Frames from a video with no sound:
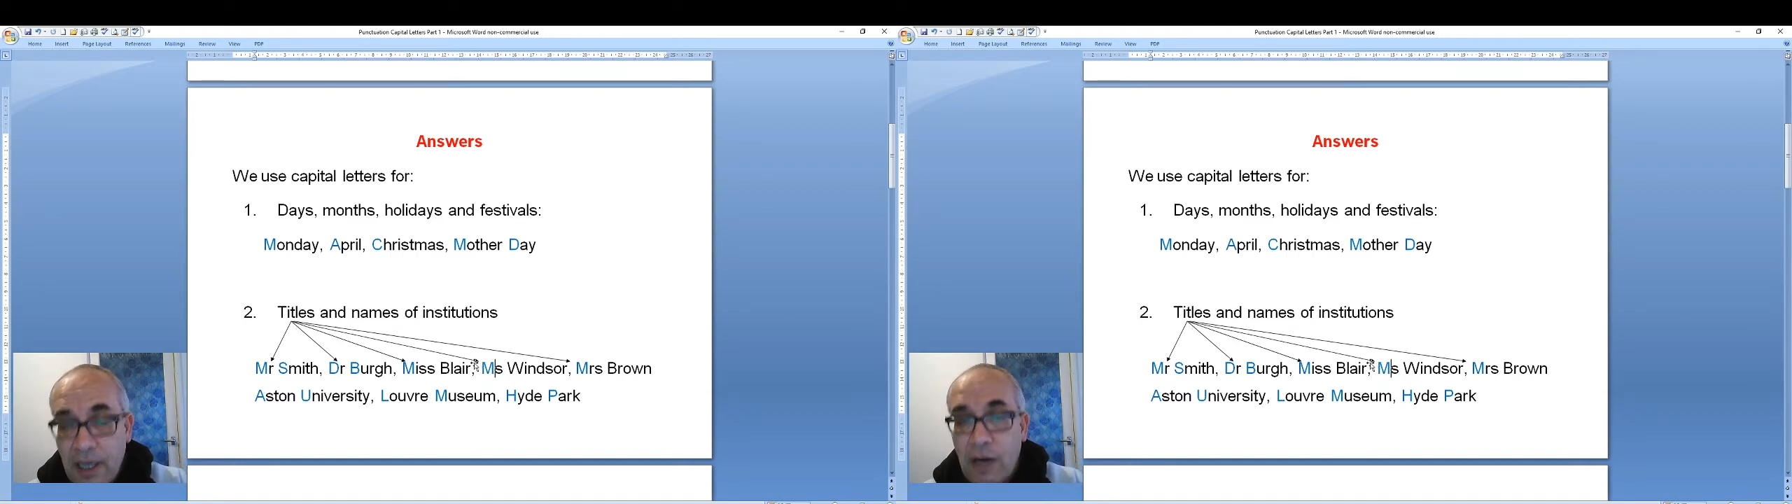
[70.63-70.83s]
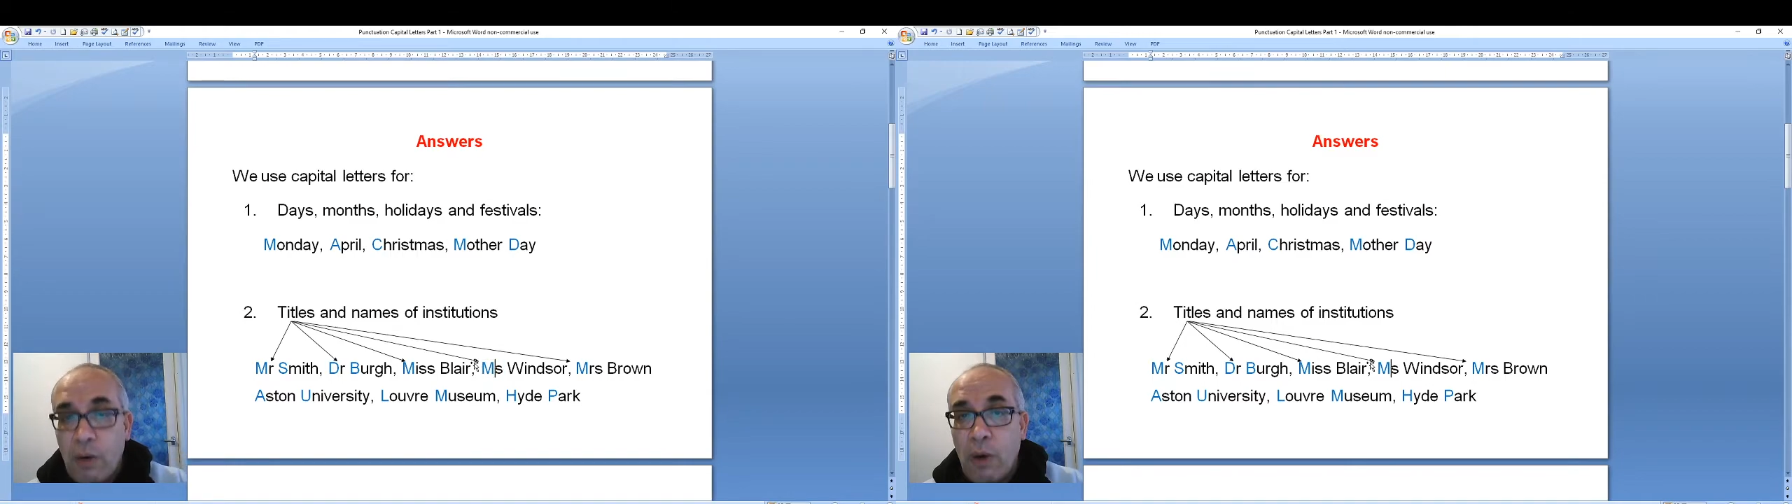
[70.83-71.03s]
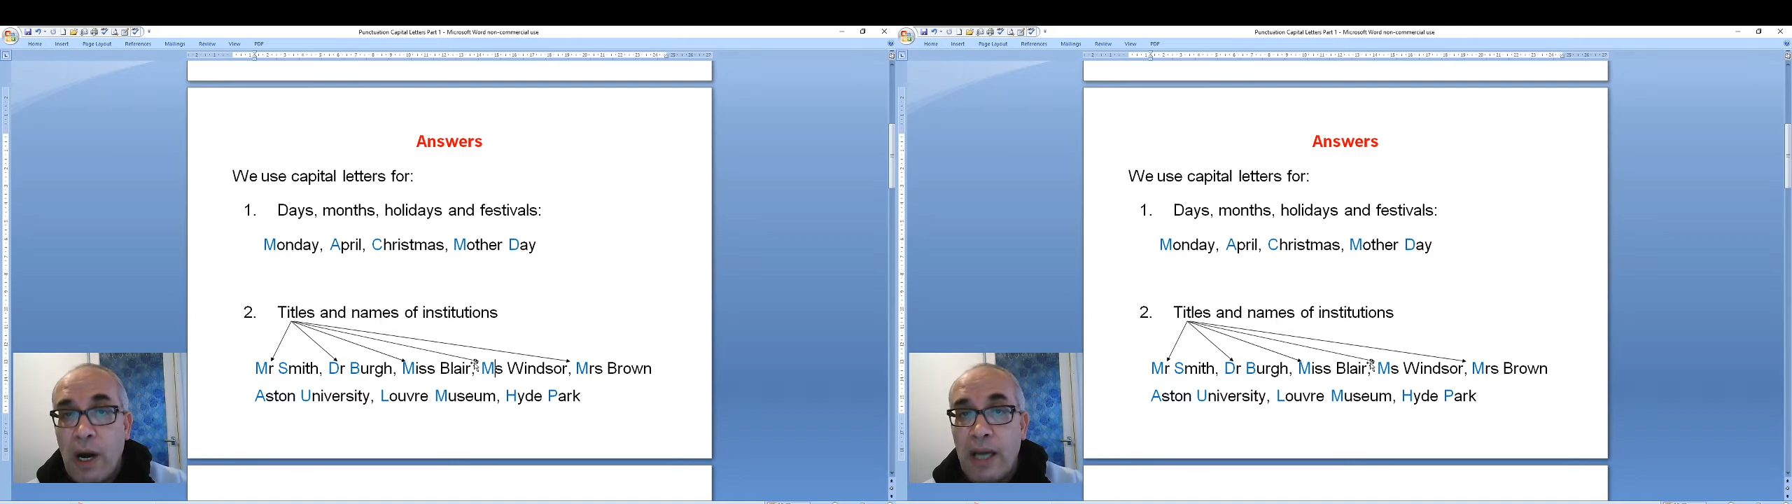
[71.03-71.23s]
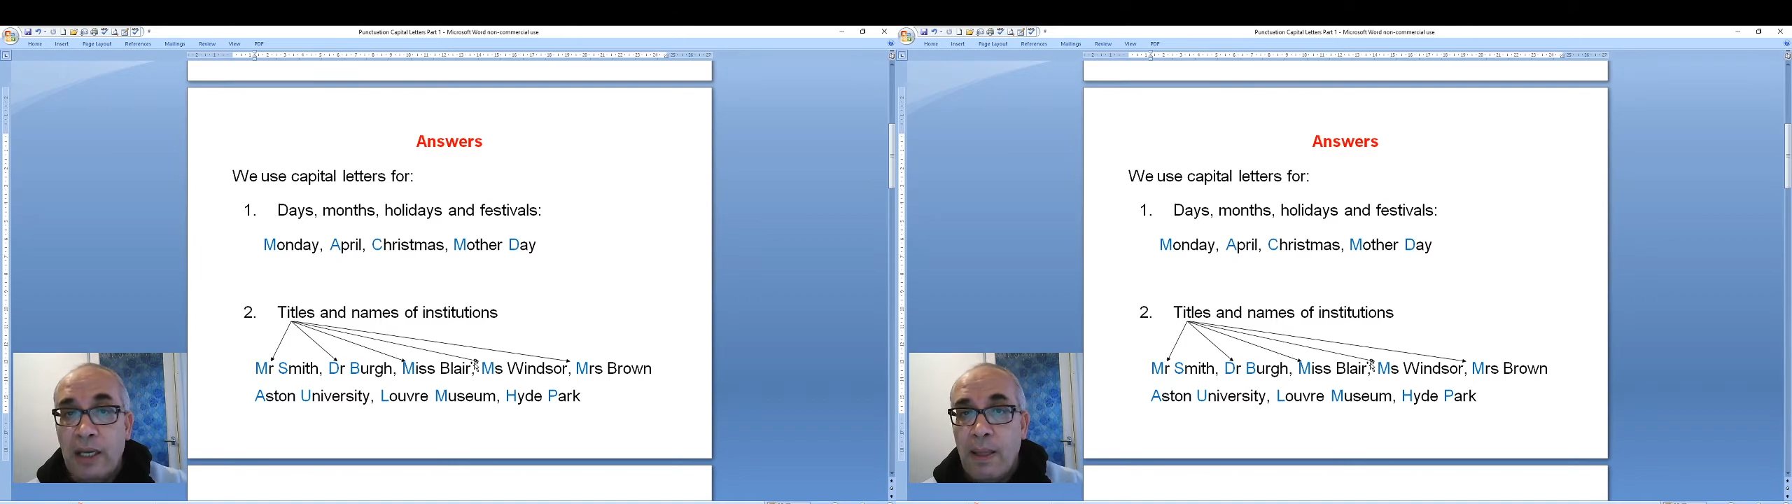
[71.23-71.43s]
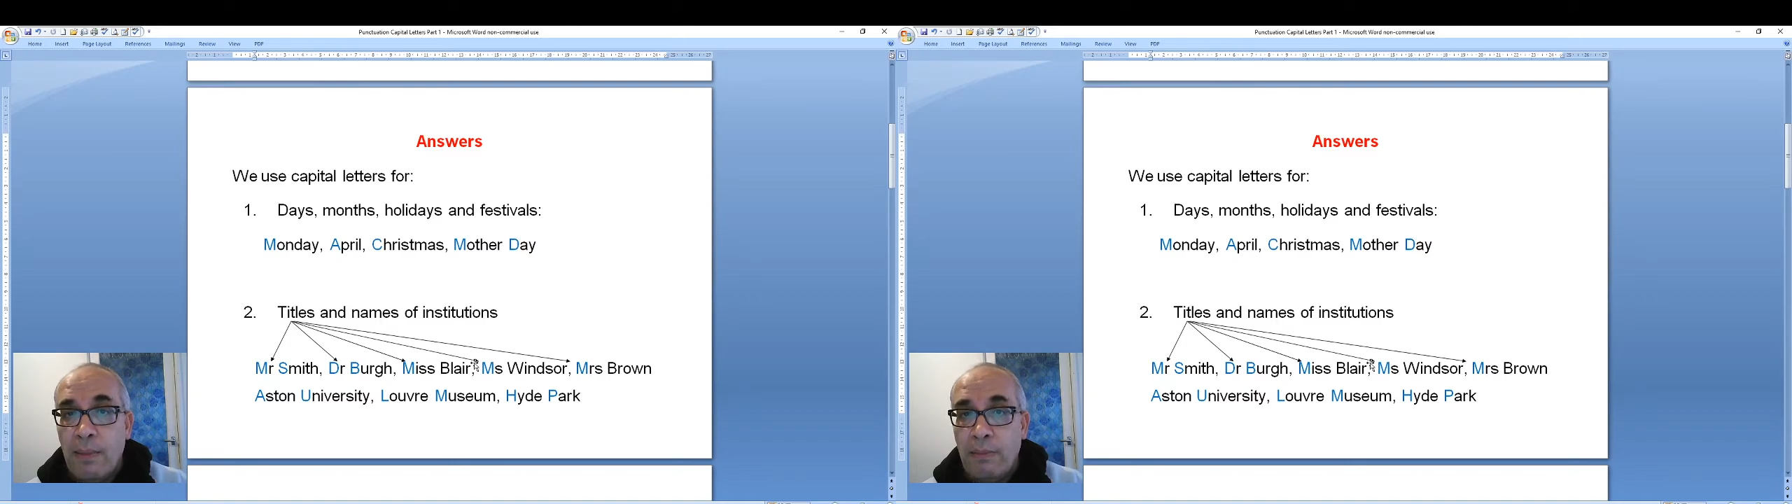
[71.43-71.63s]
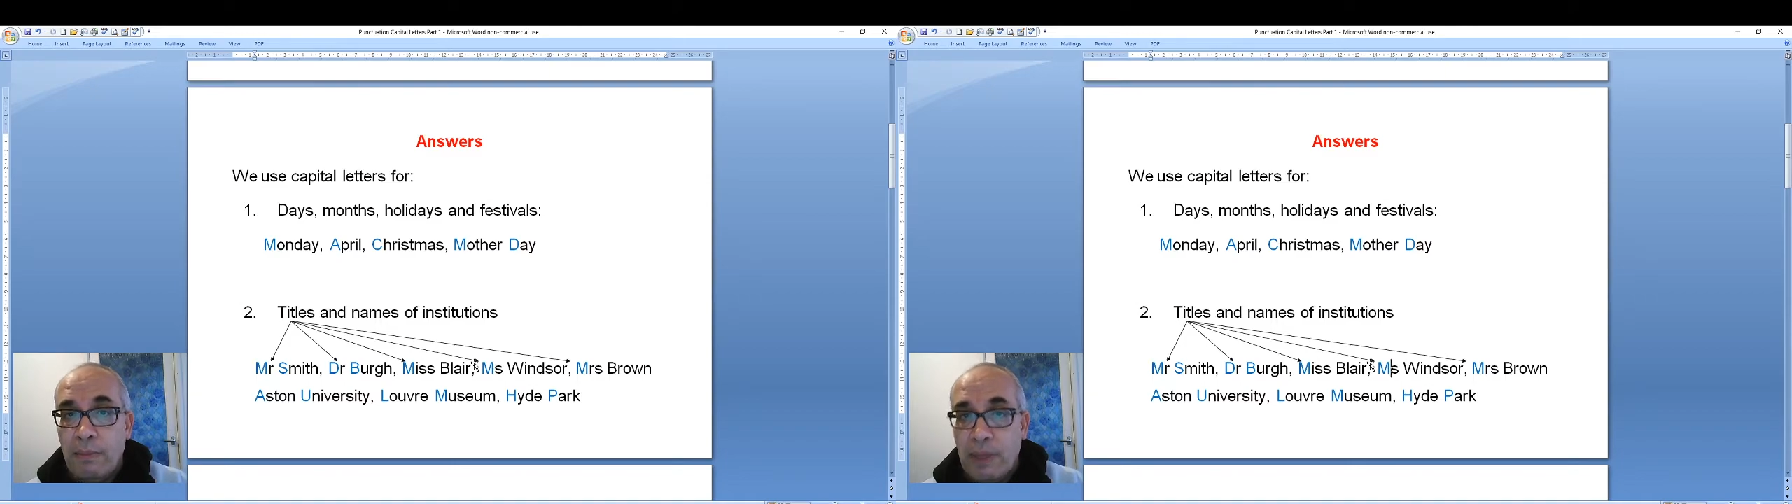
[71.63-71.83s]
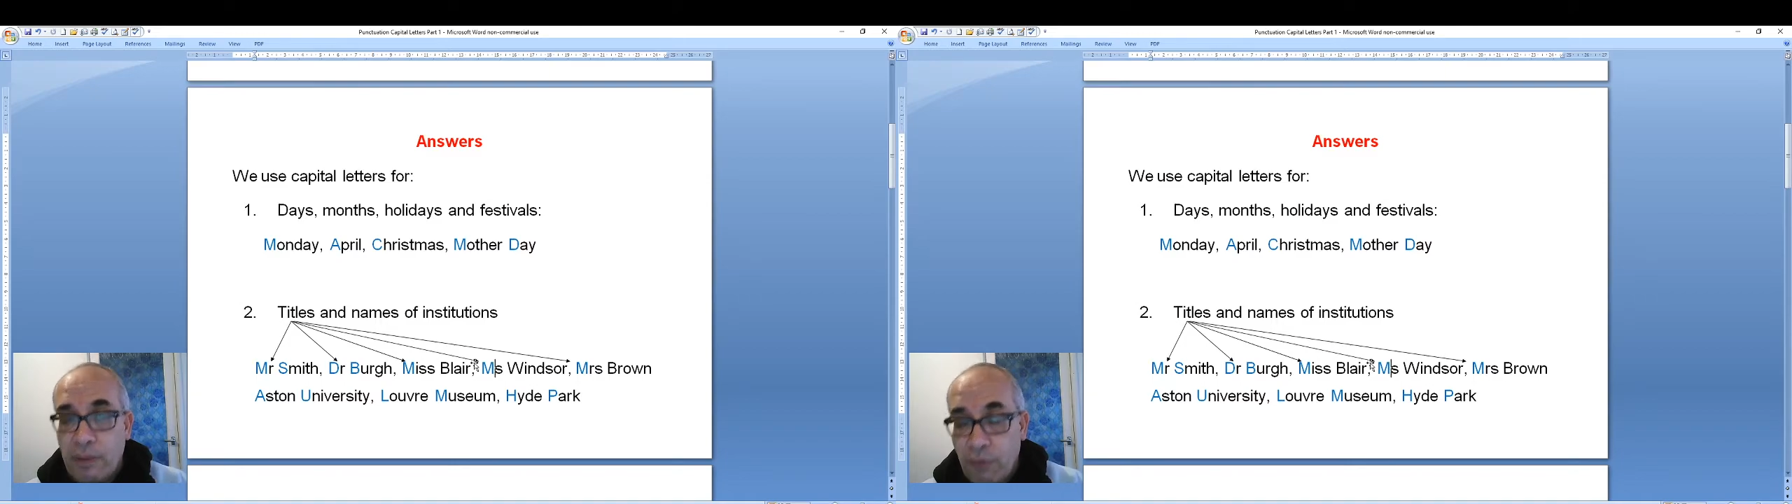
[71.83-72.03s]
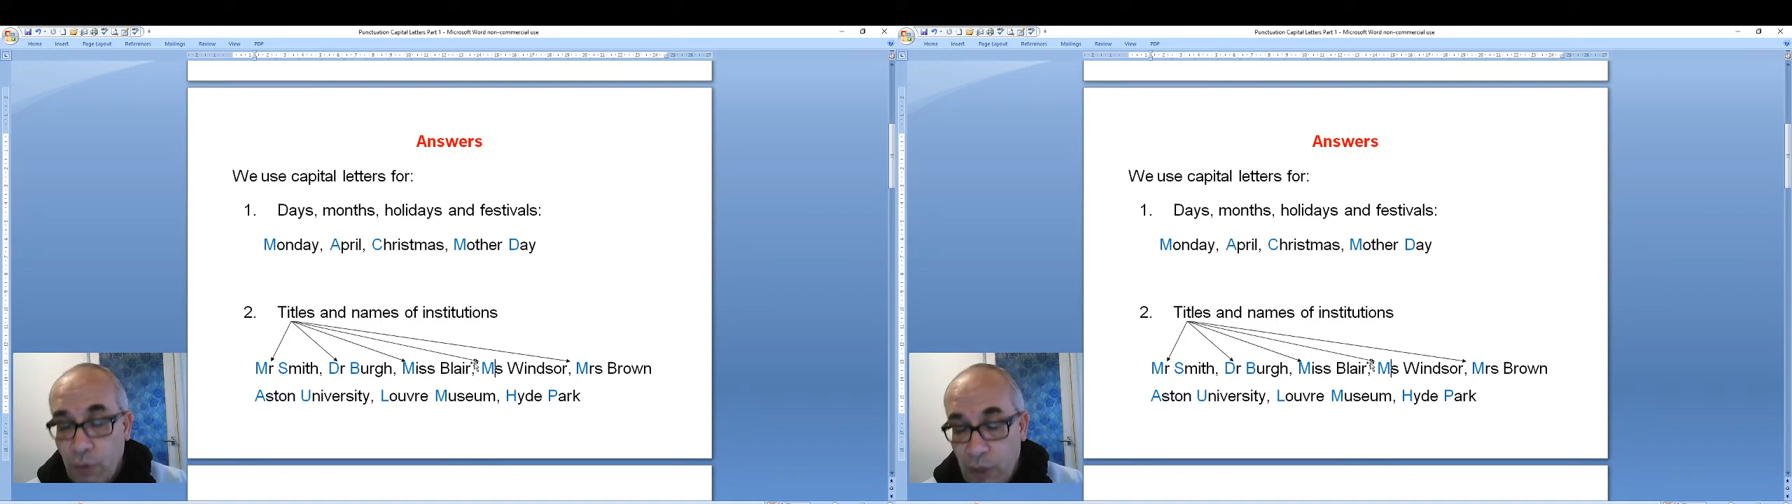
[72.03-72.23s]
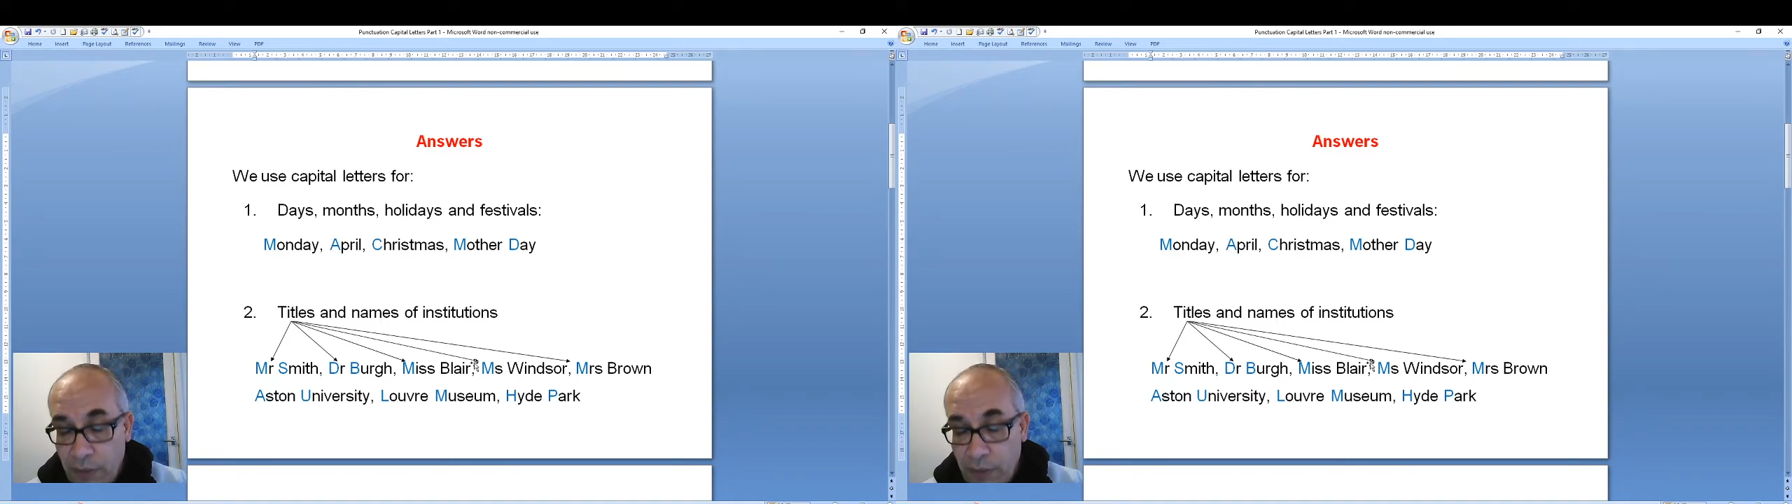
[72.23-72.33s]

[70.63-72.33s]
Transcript: Why? If